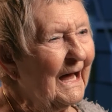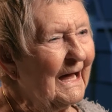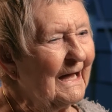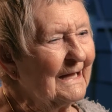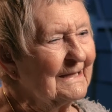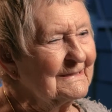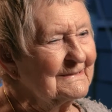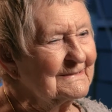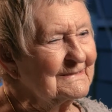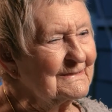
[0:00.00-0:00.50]

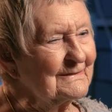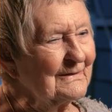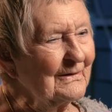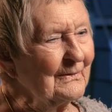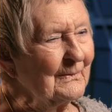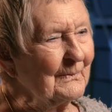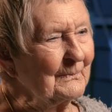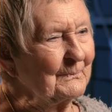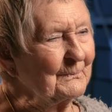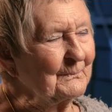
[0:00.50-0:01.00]
And,
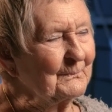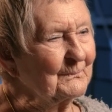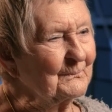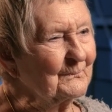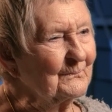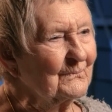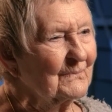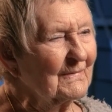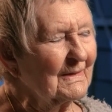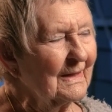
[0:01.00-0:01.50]

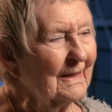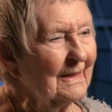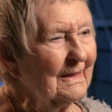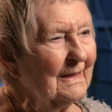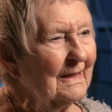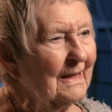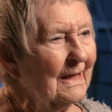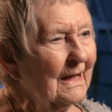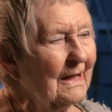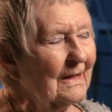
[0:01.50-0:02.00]
um,
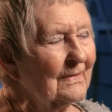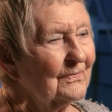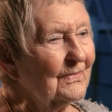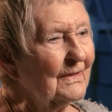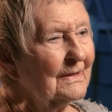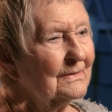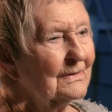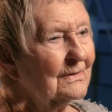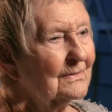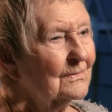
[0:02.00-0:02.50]

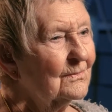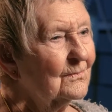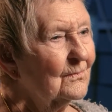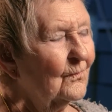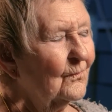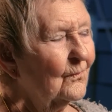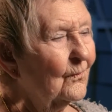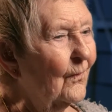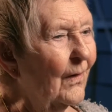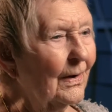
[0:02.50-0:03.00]
and then
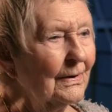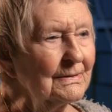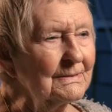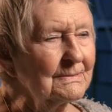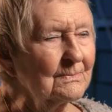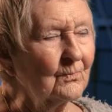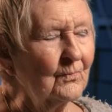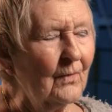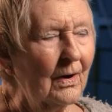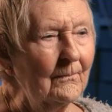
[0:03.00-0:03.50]

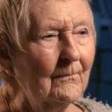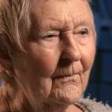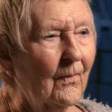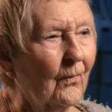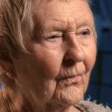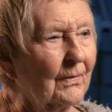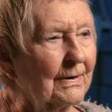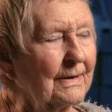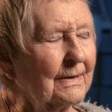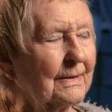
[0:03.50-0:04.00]
one, one
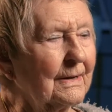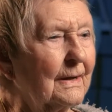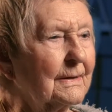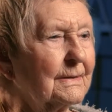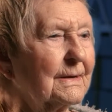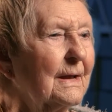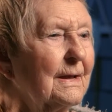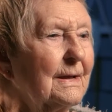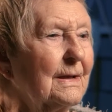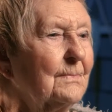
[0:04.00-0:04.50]
morning
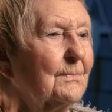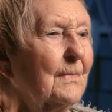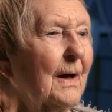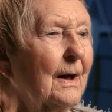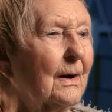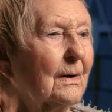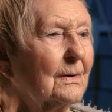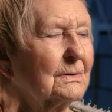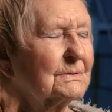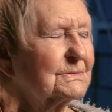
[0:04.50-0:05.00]
I
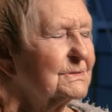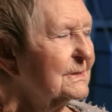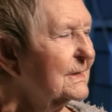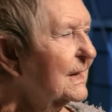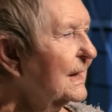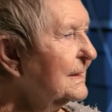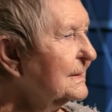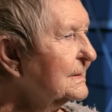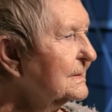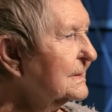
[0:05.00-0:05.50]
came out
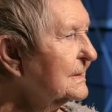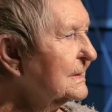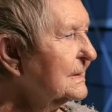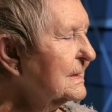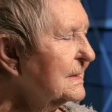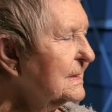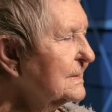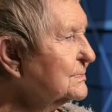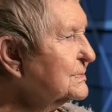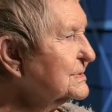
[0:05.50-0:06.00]
and
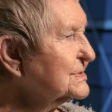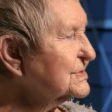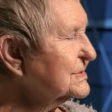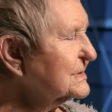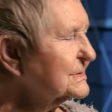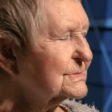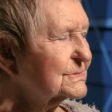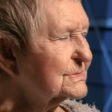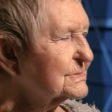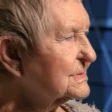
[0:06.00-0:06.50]
it was
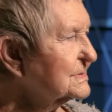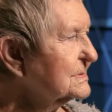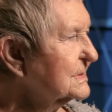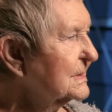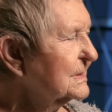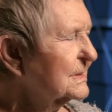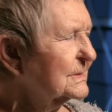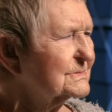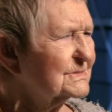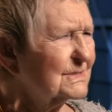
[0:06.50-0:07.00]
just
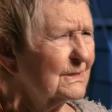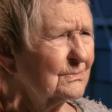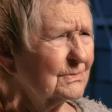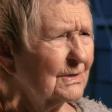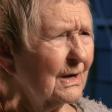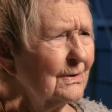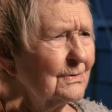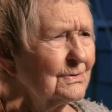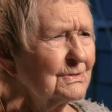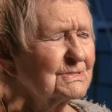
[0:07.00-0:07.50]

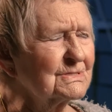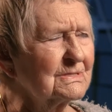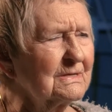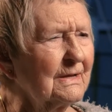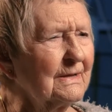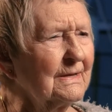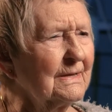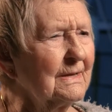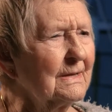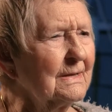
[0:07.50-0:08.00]
so
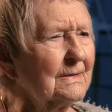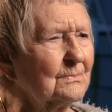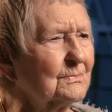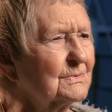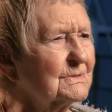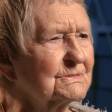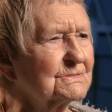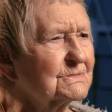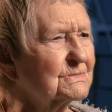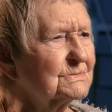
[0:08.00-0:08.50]
ghostly.
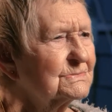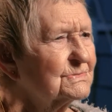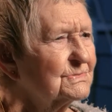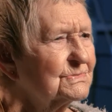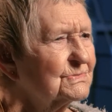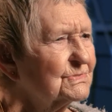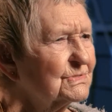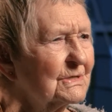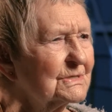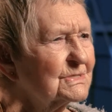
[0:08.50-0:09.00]
It was
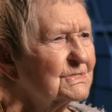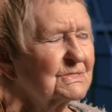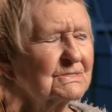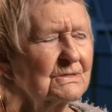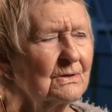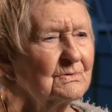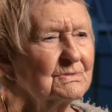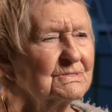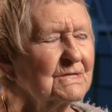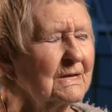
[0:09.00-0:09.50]
just
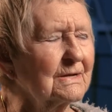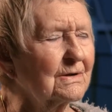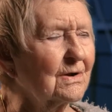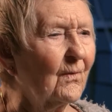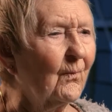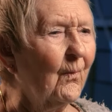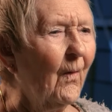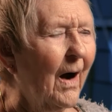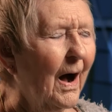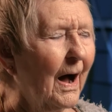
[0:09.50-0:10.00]
so
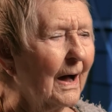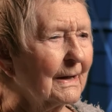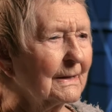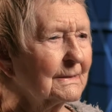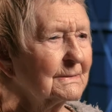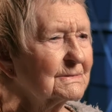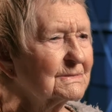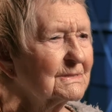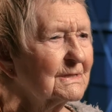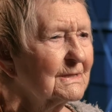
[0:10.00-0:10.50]
dead
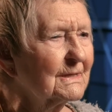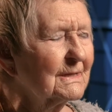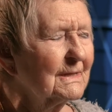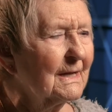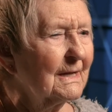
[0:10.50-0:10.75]
quiet.